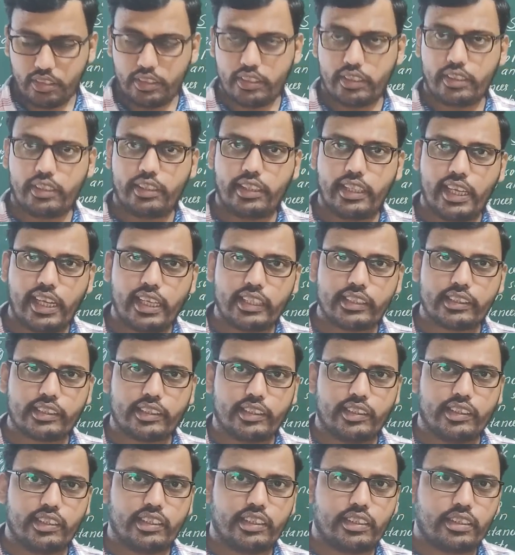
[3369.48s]
these
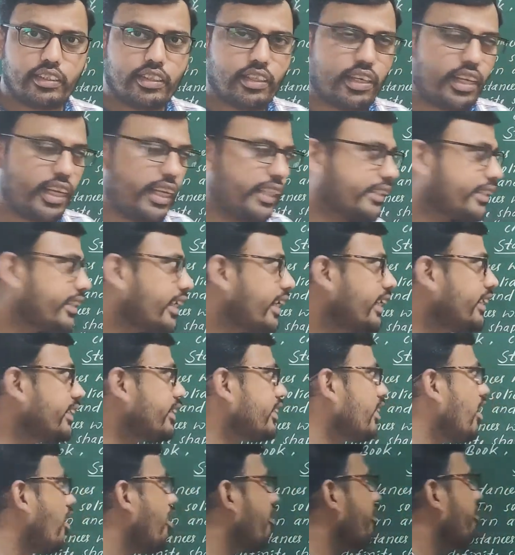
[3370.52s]
three
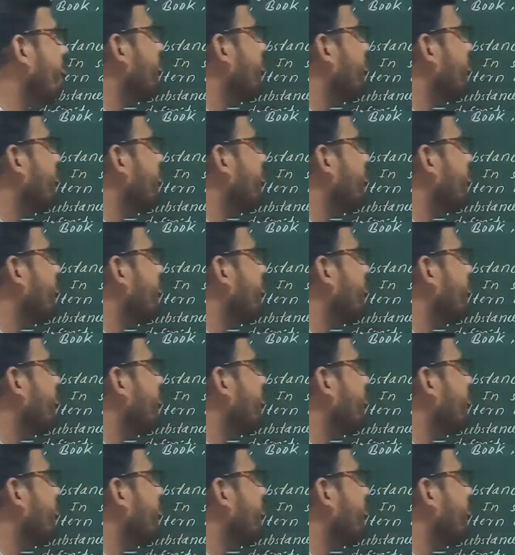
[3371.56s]
states of